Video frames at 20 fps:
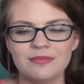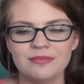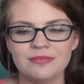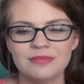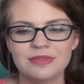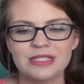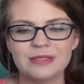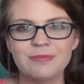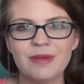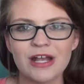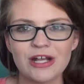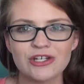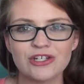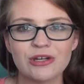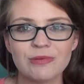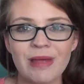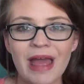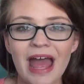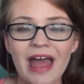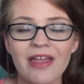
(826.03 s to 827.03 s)

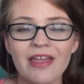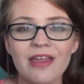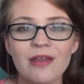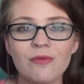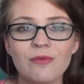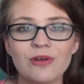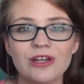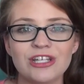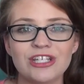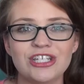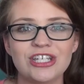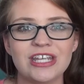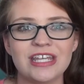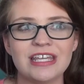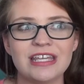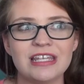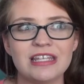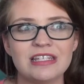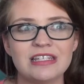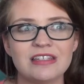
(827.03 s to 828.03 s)
Spectra palette, which
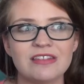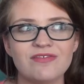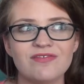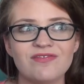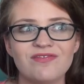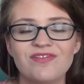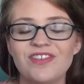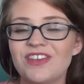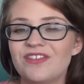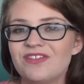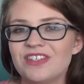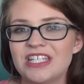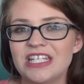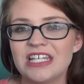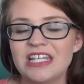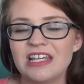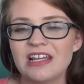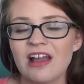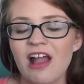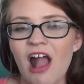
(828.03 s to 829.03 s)
is
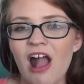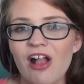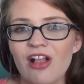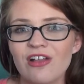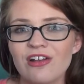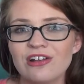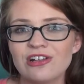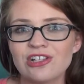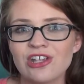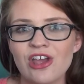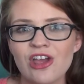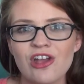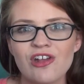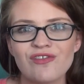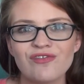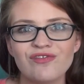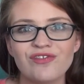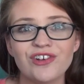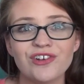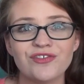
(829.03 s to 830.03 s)
15 colors
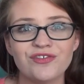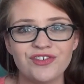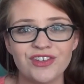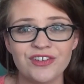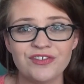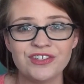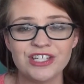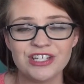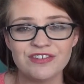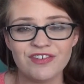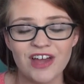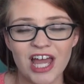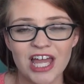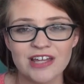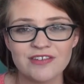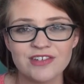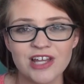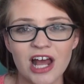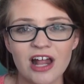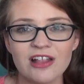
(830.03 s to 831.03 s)
for
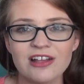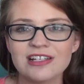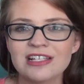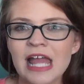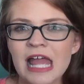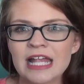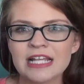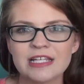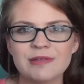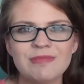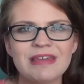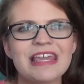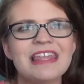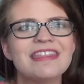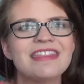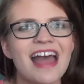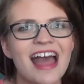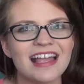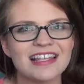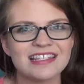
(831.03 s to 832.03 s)
$55. To
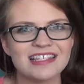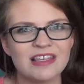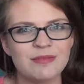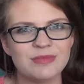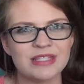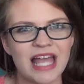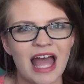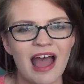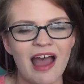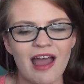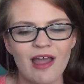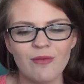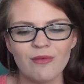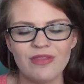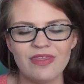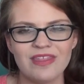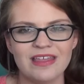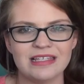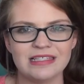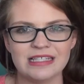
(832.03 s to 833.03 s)
me, that seems high
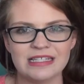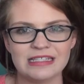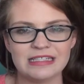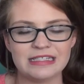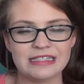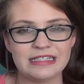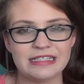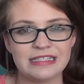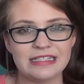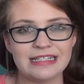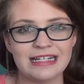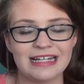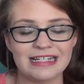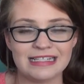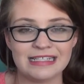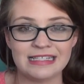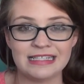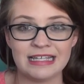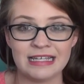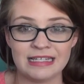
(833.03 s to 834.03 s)
when this is listed at
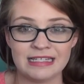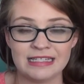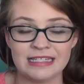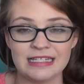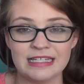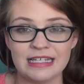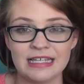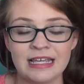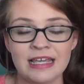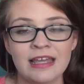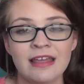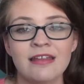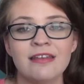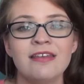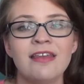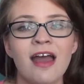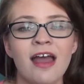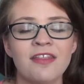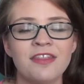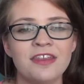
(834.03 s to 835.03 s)
$60.
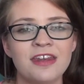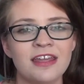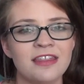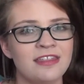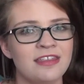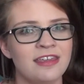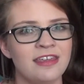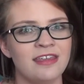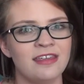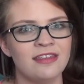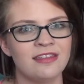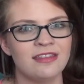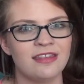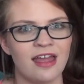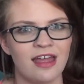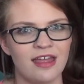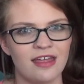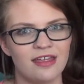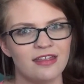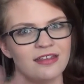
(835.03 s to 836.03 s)
Not that I think
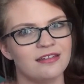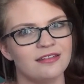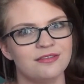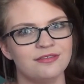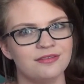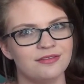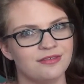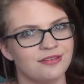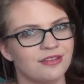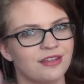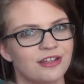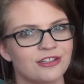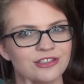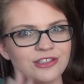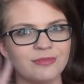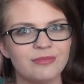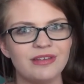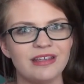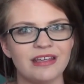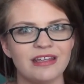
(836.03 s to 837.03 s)
that there
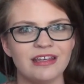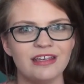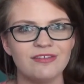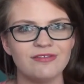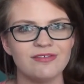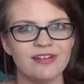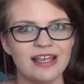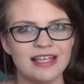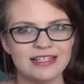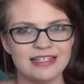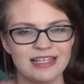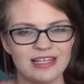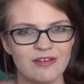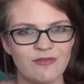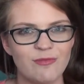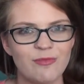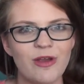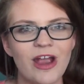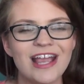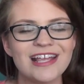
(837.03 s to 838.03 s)
should be any raising
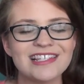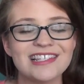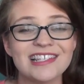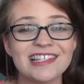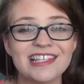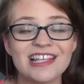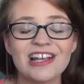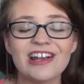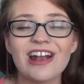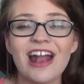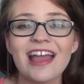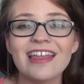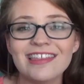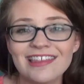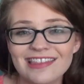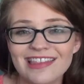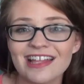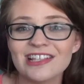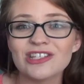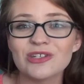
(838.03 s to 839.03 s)
of prices here. I
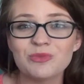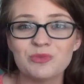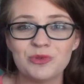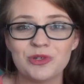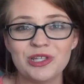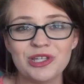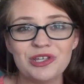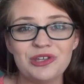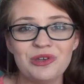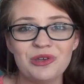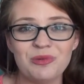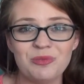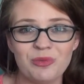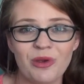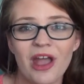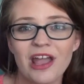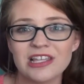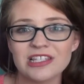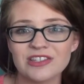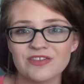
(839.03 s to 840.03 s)
think that's a really good
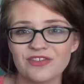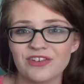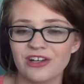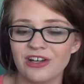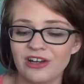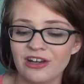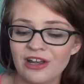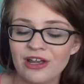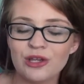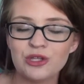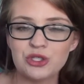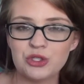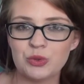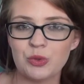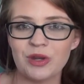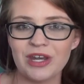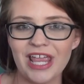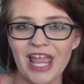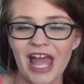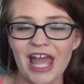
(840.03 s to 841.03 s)
price for
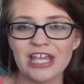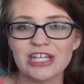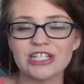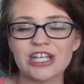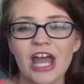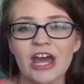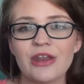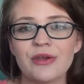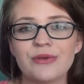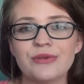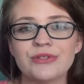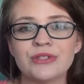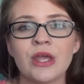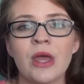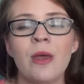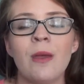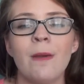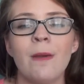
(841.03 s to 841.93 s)
20 eyeshadows.